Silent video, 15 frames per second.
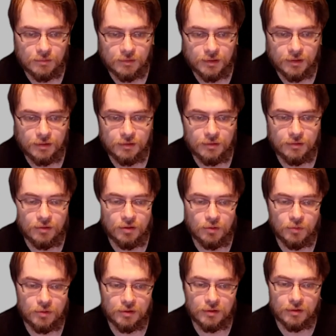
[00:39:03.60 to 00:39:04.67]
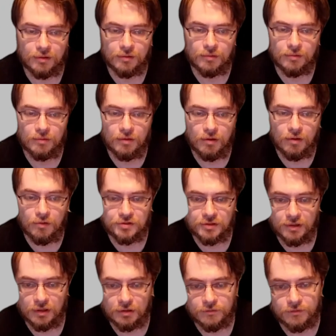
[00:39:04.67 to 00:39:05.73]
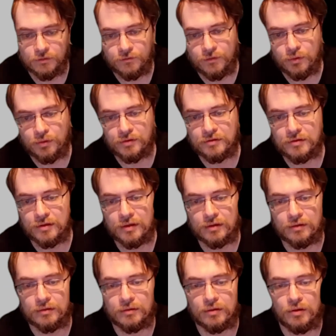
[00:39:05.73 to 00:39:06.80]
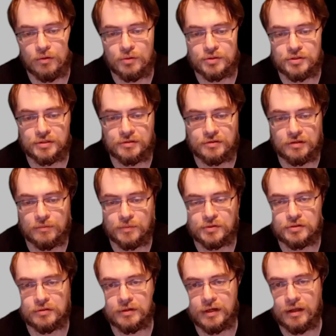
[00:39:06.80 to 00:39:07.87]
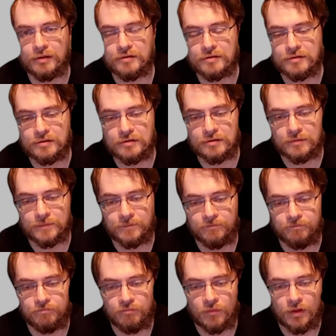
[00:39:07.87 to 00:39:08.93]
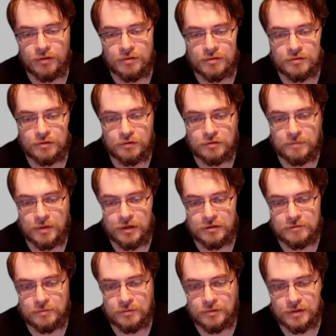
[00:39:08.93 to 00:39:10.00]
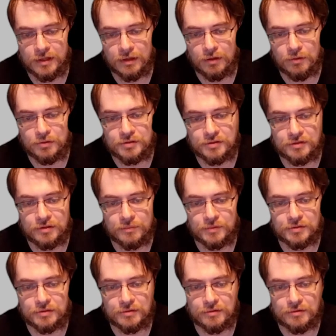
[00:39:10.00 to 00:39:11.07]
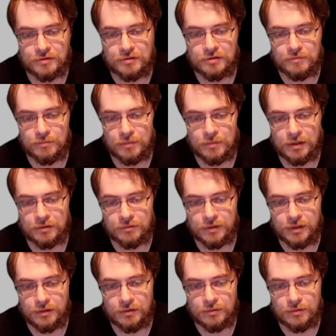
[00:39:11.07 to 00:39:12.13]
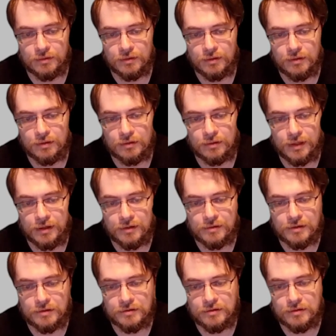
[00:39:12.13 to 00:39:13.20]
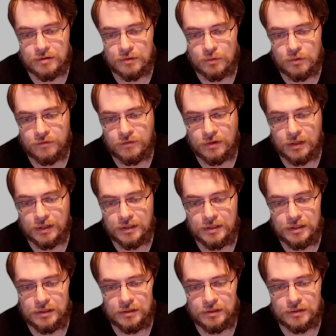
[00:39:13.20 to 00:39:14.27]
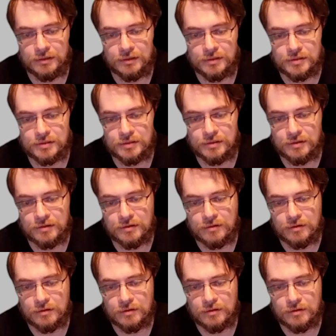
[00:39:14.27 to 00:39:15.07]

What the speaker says: a NOAA oceanographer focused on ocean temperature analysis. So it's possible that ocean temperatures could moderate later this year with La Nina conditions